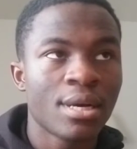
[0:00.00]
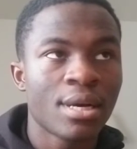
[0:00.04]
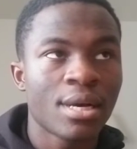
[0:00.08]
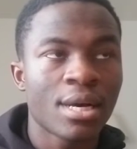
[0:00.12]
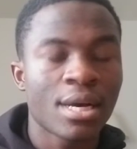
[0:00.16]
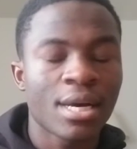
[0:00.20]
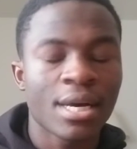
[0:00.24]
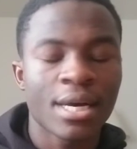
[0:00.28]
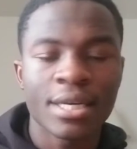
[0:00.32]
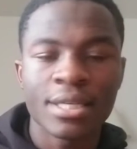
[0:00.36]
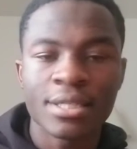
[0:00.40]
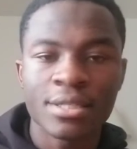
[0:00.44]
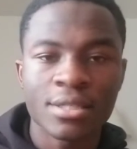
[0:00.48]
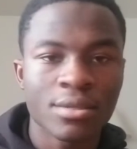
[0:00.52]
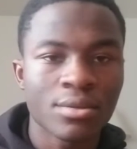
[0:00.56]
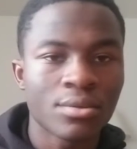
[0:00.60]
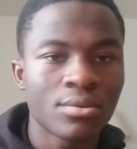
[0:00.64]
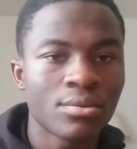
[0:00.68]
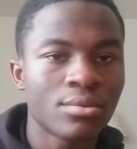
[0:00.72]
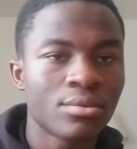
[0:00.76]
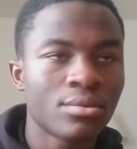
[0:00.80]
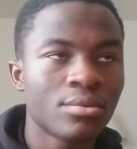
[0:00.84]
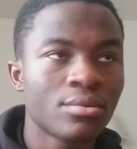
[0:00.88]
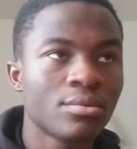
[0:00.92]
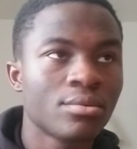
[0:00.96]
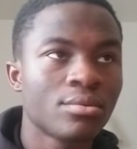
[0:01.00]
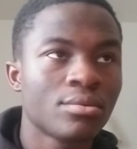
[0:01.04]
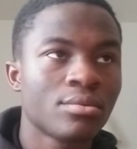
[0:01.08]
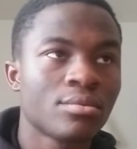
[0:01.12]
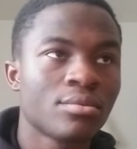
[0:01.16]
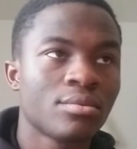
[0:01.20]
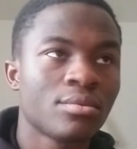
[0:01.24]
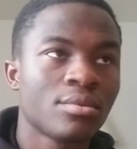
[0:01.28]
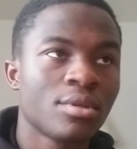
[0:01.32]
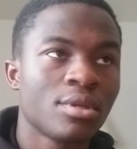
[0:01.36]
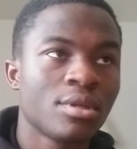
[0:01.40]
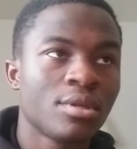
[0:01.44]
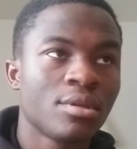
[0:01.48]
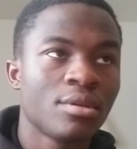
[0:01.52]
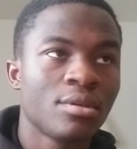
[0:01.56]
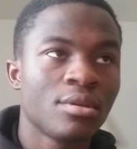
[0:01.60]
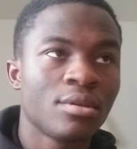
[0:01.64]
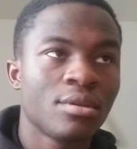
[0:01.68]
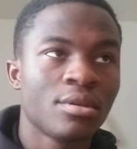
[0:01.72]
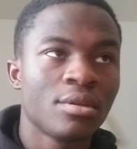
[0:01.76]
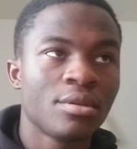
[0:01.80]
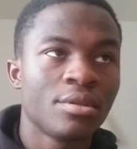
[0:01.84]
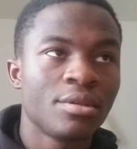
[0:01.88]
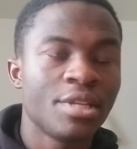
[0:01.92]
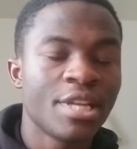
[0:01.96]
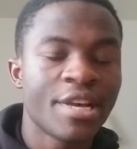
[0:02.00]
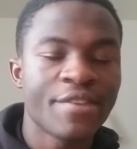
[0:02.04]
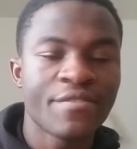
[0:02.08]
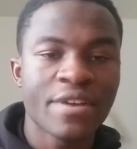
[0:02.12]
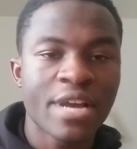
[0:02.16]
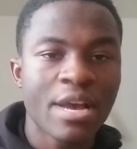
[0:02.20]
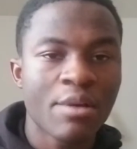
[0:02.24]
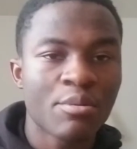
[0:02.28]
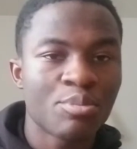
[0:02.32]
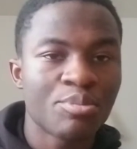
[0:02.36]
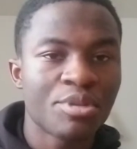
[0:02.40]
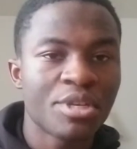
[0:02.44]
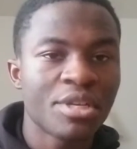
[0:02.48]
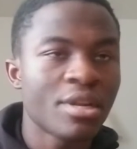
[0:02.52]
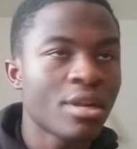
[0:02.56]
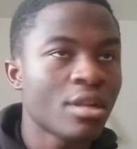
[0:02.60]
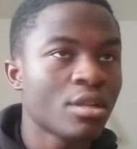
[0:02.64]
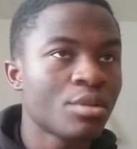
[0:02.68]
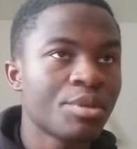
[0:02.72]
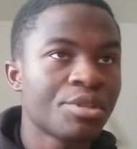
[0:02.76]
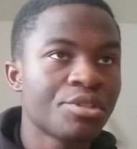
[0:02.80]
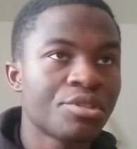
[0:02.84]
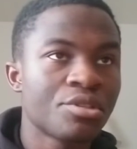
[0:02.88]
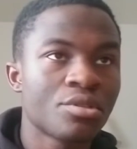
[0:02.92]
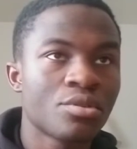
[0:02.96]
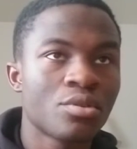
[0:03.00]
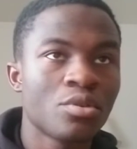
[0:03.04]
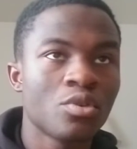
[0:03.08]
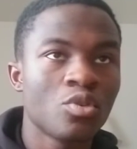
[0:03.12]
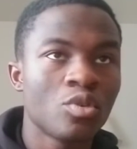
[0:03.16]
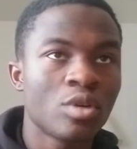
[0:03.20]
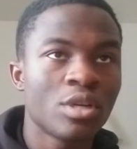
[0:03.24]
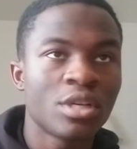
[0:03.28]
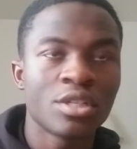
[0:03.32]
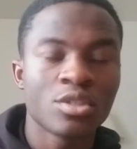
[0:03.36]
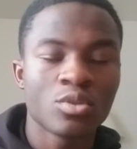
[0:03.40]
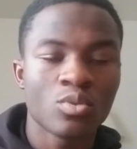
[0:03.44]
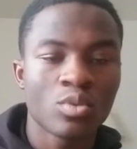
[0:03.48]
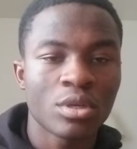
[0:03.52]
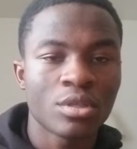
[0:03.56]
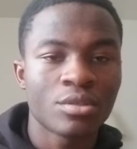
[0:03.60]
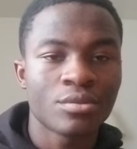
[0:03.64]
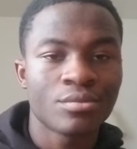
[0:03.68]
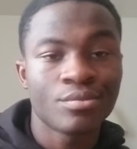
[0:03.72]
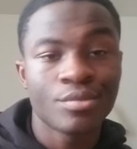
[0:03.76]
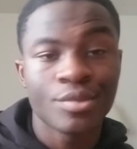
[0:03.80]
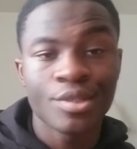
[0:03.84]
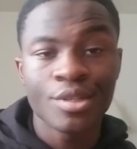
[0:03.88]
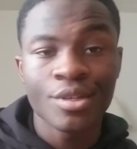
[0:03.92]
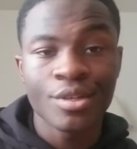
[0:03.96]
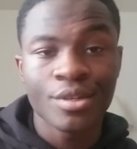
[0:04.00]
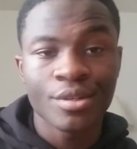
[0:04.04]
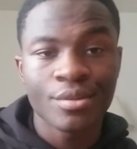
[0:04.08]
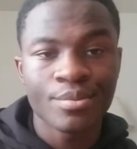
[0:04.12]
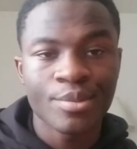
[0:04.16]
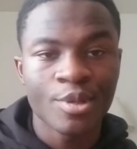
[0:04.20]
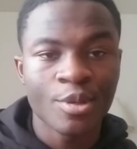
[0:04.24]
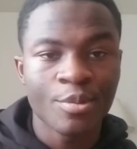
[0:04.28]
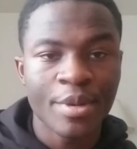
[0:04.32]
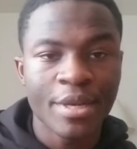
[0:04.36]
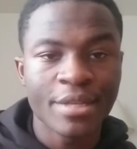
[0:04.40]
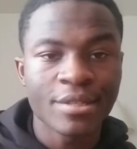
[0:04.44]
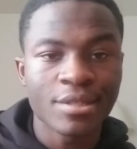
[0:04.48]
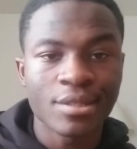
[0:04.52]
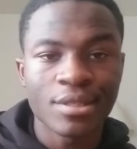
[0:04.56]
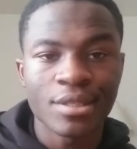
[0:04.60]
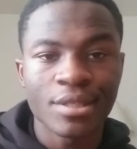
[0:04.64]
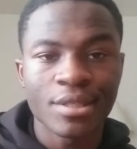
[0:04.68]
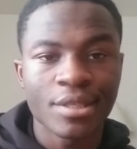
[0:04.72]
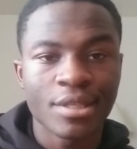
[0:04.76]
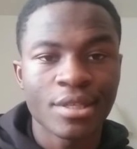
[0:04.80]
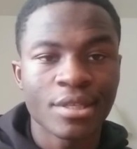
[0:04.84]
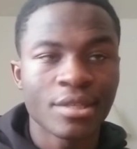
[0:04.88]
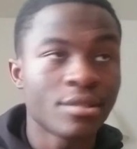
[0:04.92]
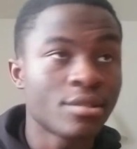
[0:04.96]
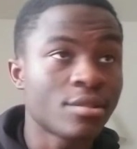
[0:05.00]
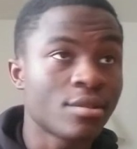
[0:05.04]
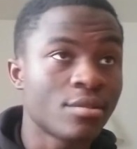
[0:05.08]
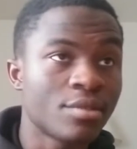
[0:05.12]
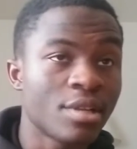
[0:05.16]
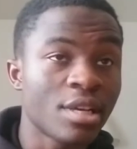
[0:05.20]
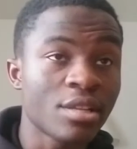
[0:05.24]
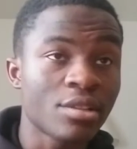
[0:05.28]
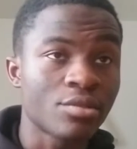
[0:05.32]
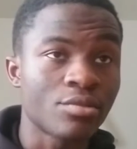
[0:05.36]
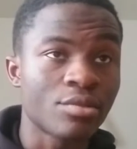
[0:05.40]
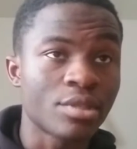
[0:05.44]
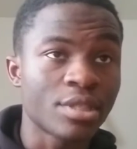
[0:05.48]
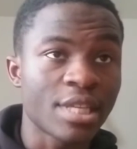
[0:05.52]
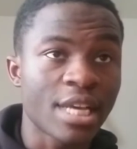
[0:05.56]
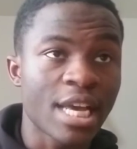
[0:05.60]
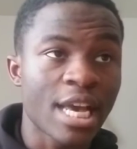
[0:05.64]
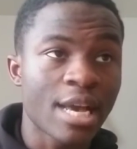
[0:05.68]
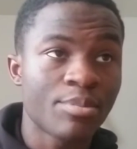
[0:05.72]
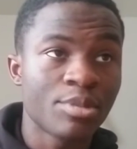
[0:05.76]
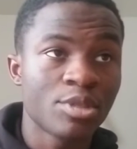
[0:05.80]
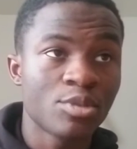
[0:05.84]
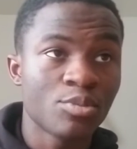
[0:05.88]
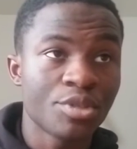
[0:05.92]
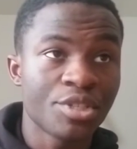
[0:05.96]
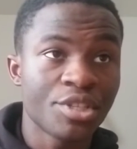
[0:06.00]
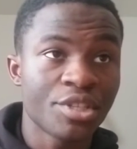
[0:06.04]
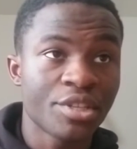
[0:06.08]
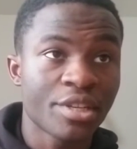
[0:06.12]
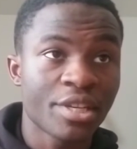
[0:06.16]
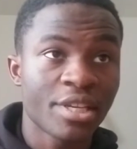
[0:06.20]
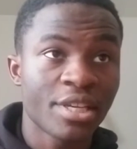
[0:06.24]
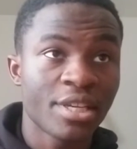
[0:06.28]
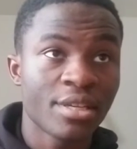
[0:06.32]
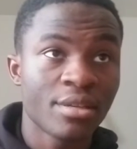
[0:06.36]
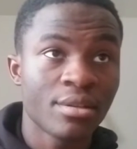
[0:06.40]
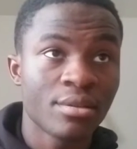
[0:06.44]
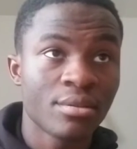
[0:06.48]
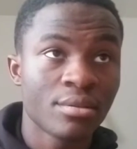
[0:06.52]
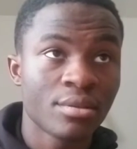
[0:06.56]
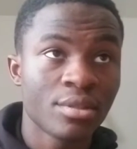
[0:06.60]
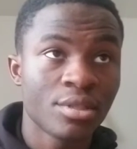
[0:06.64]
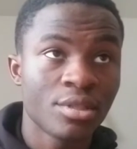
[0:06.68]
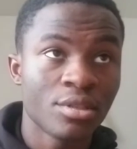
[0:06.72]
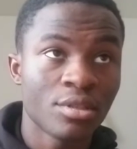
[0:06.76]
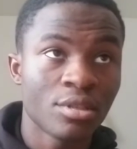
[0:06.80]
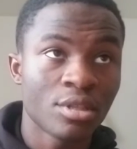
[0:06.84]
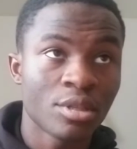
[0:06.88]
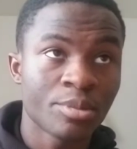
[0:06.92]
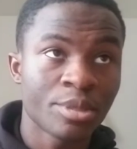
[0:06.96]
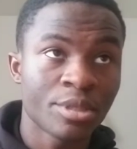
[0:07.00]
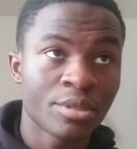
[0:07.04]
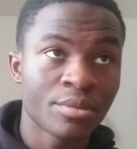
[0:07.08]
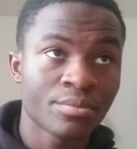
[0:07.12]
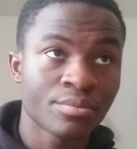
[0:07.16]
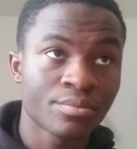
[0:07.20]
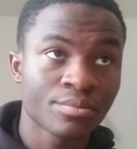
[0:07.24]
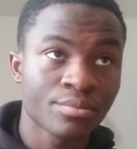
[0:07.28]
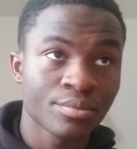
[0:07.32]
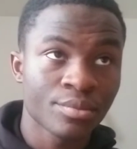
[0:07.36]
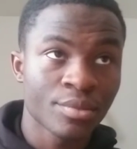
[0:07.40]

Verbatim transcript: High school. Never happened to me in elementary school because, one, you're you're basically a kid, so nothing really happens when you're a kid, you know what I mean?